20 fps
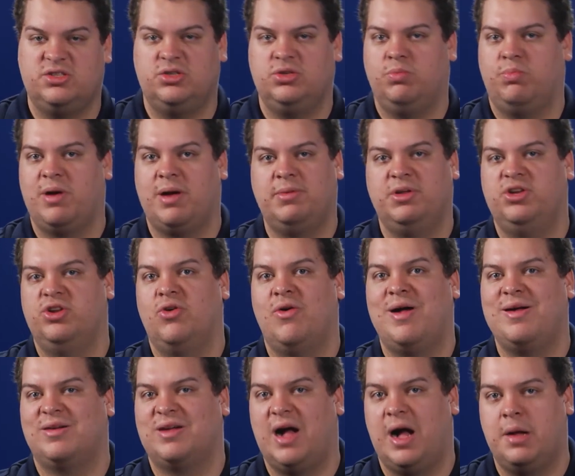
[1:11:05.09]
you probably know how
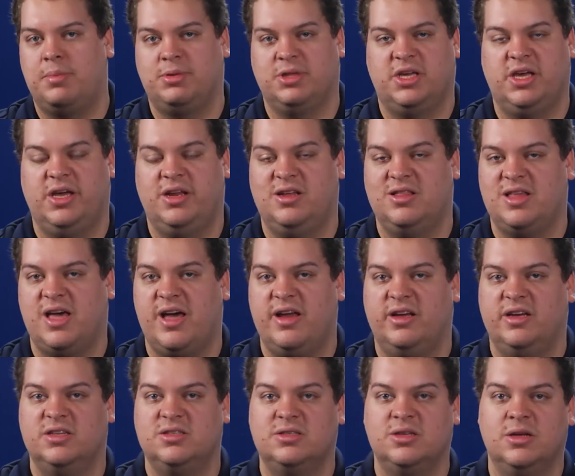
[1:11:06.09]
complicated that
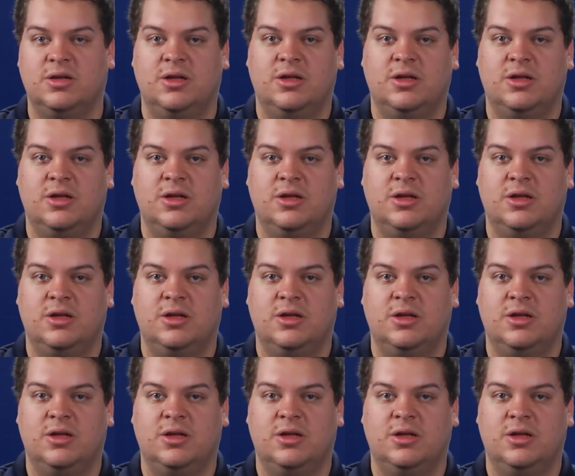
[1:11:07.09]
is.